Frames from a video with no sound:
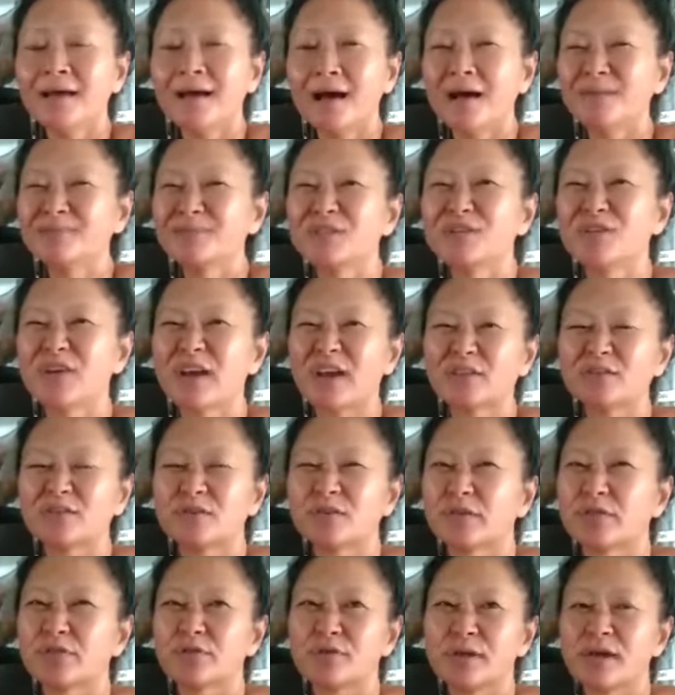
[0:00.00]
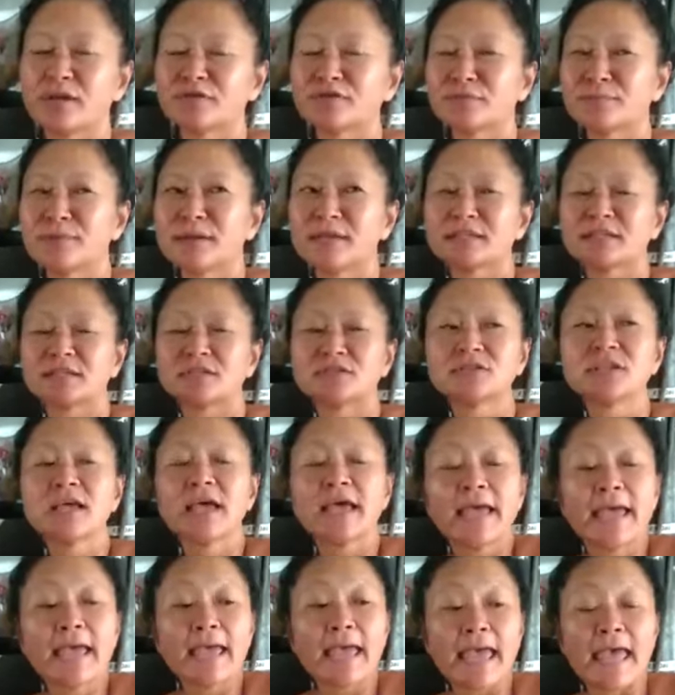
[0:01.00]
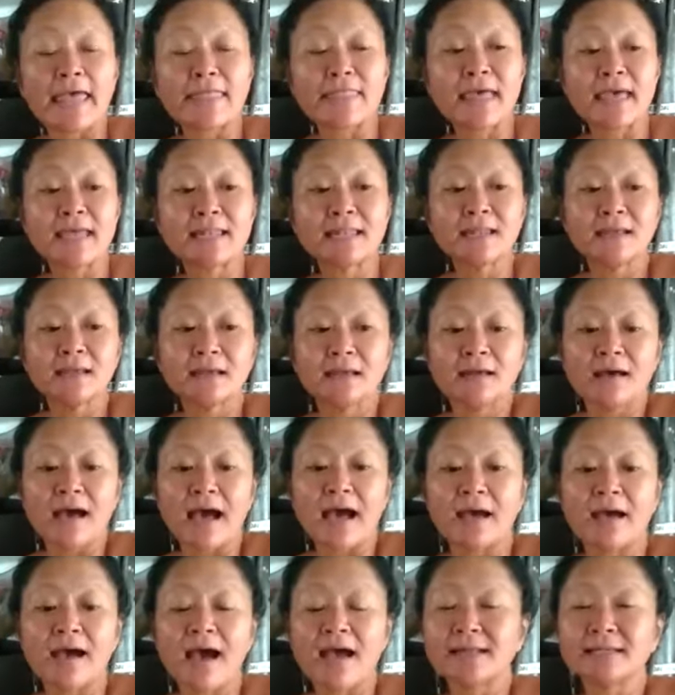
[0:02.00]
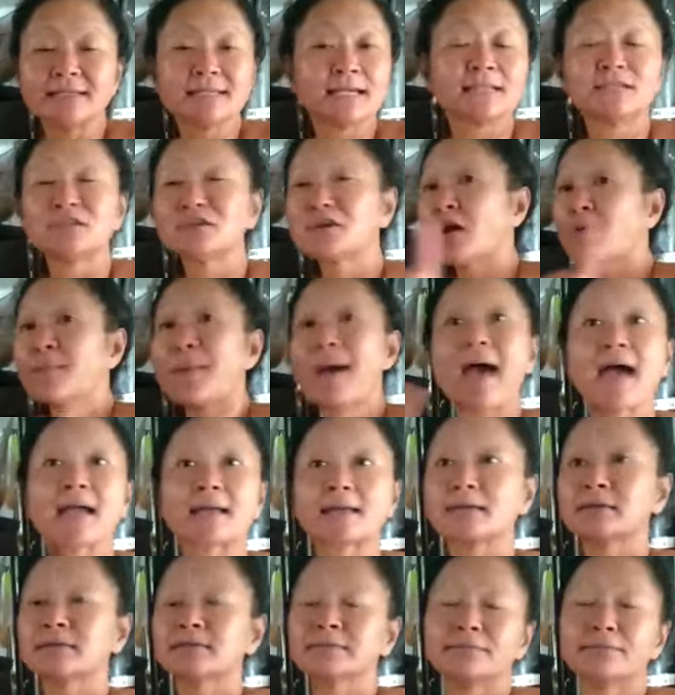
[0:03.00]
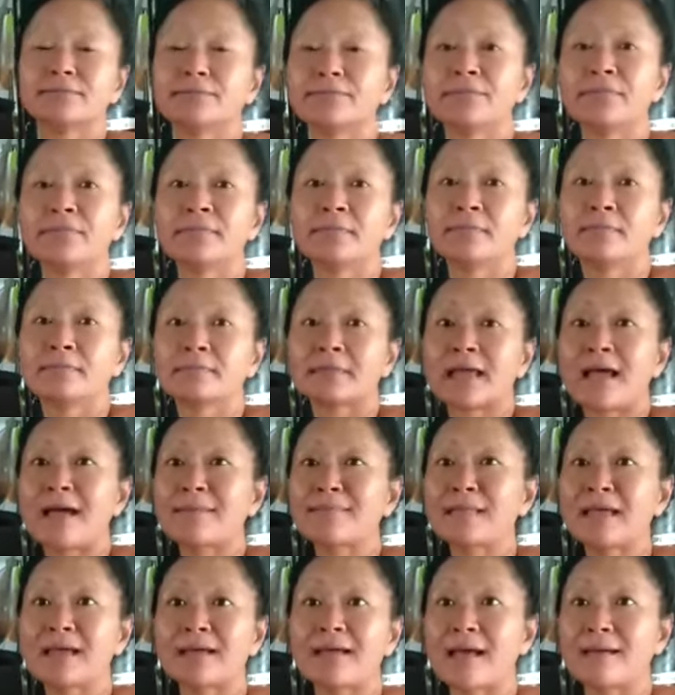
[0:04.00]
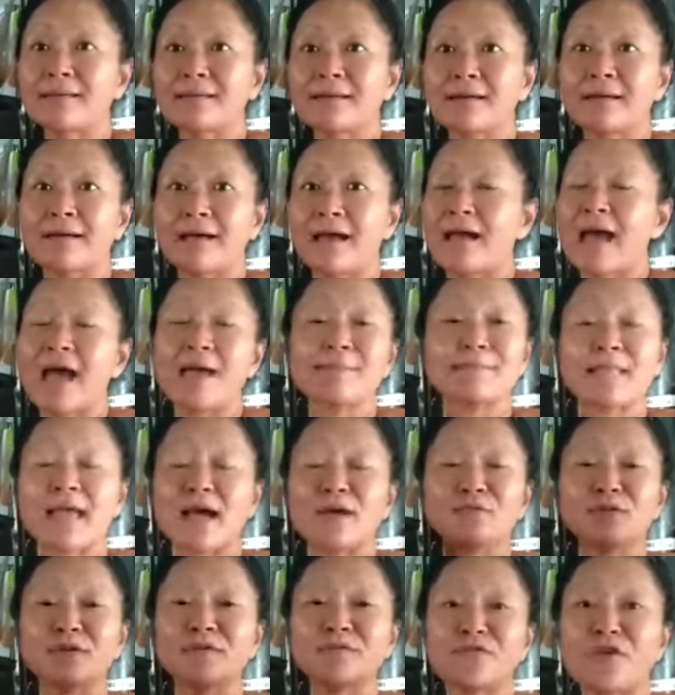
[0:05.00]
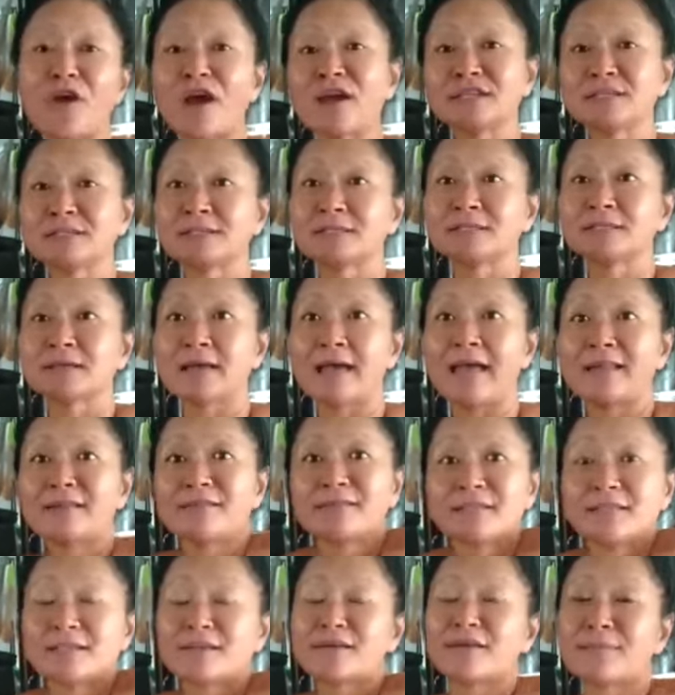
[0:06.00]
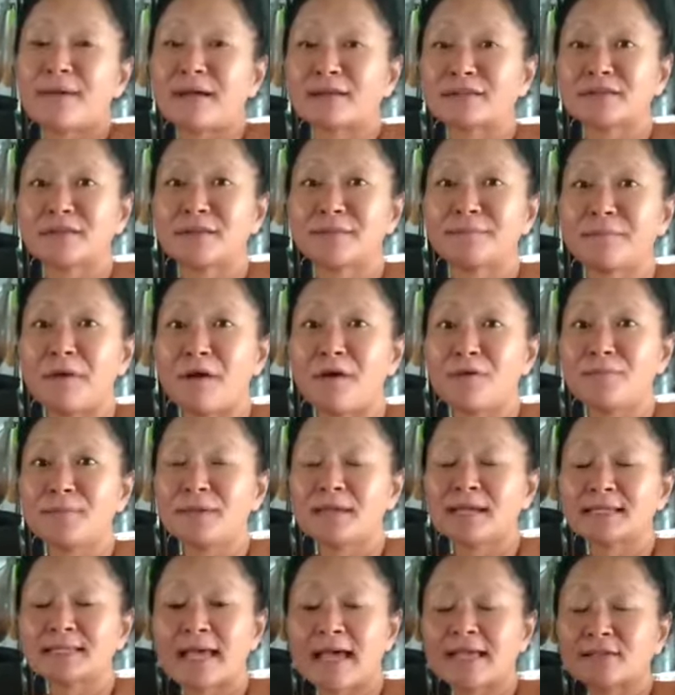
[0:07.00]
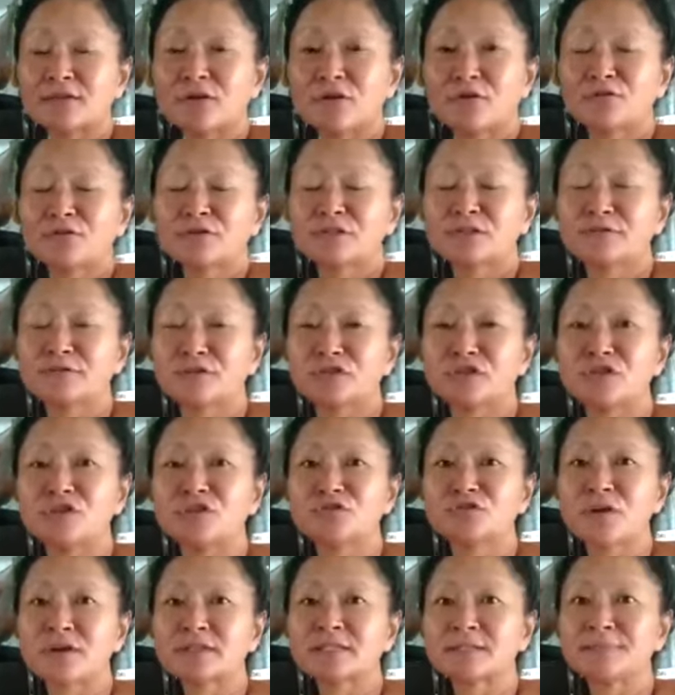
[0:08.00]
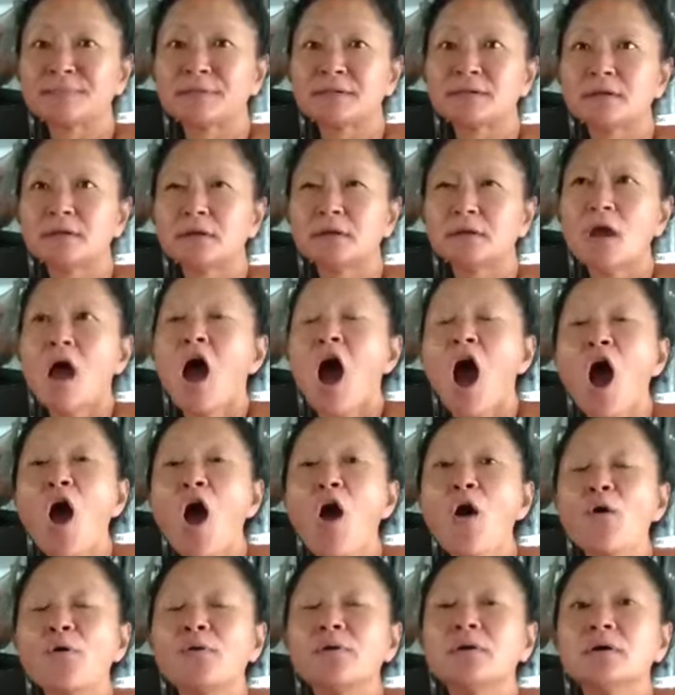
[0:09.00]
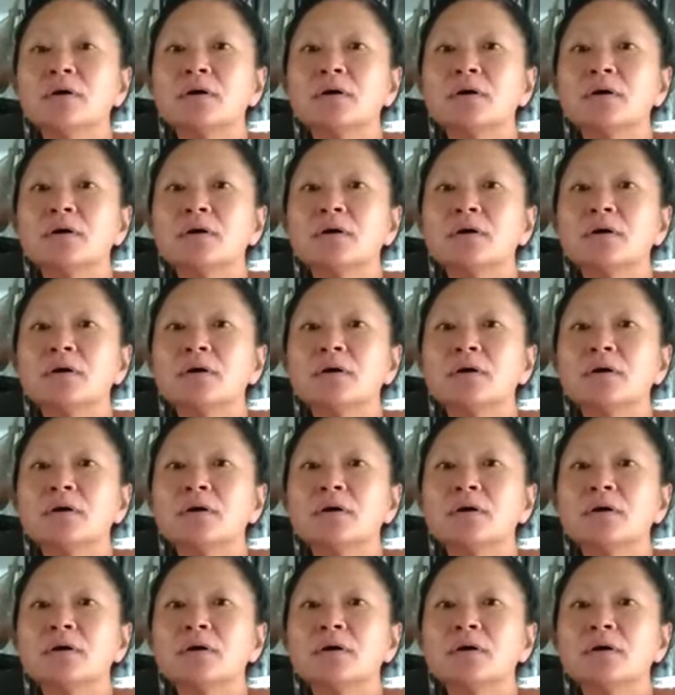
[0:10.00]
I'm 200, 300 pesos. And then I decided to go back. I'm now refreshed. I don't need to go back to the boat because I told Christopher, do you trust me? Oh!